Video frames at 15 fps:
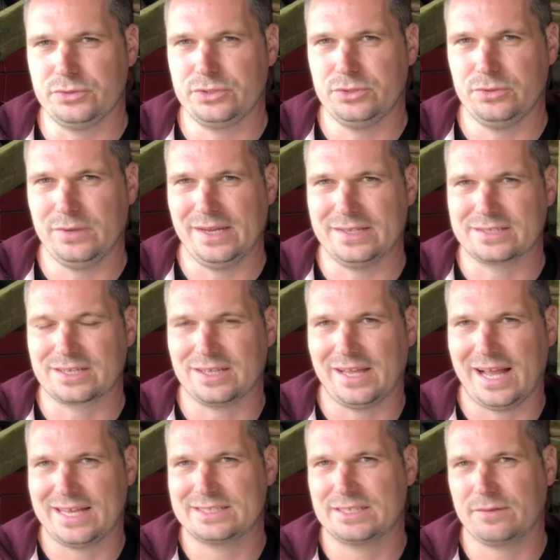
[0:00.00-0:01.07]
to its
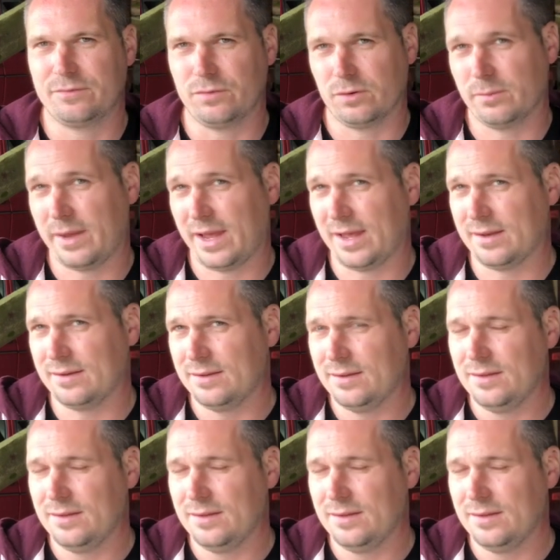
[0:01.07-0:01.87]
classic format,